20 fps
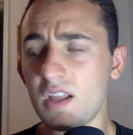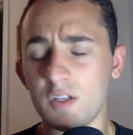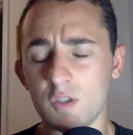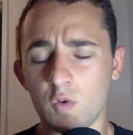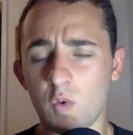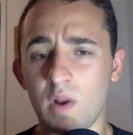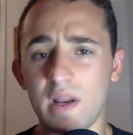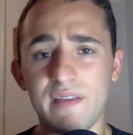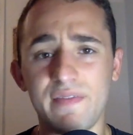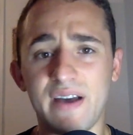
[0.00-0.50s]

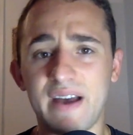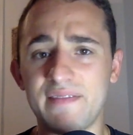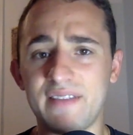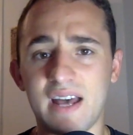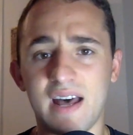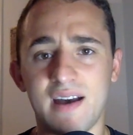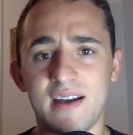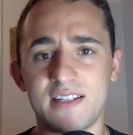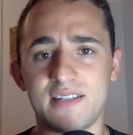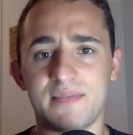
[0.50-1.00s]

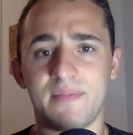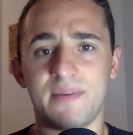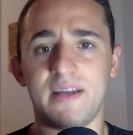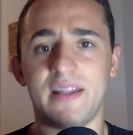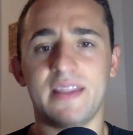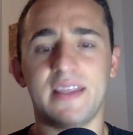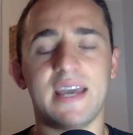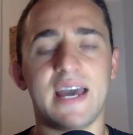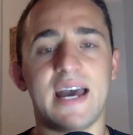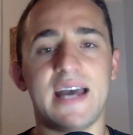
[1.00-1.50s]
$25 a
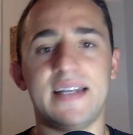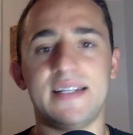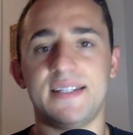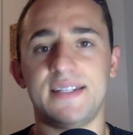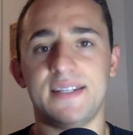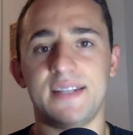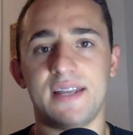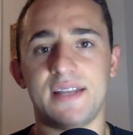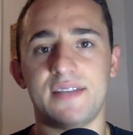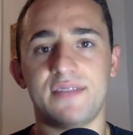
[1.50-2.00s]
month, guys.
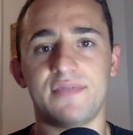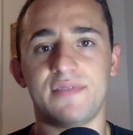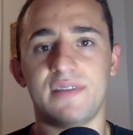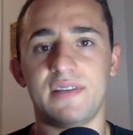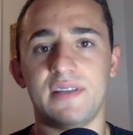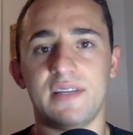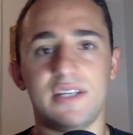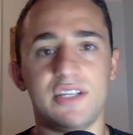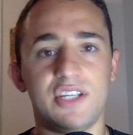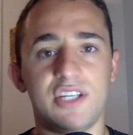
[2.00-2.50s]
It's
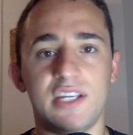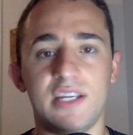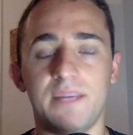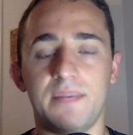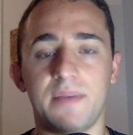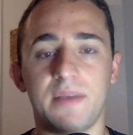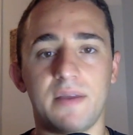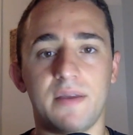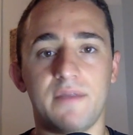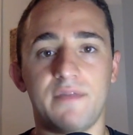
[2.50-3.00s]
really
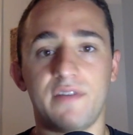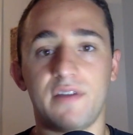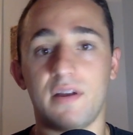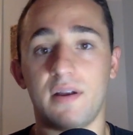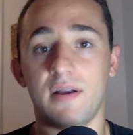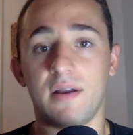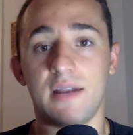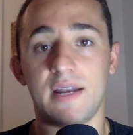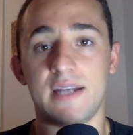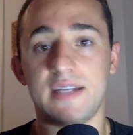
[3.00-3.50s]
cheap for
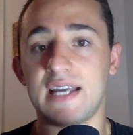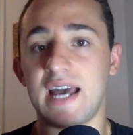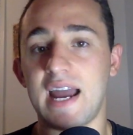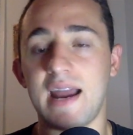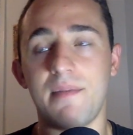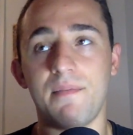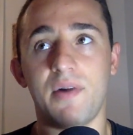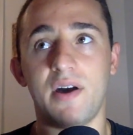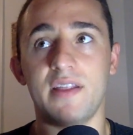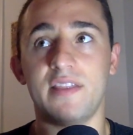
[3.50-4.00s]
an entire
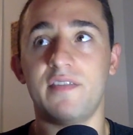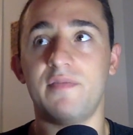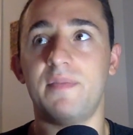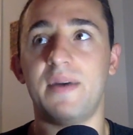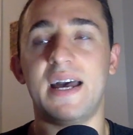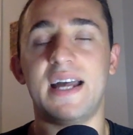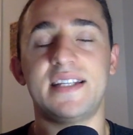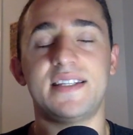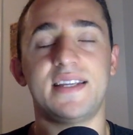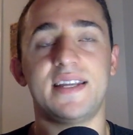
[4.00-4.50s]
month of bets.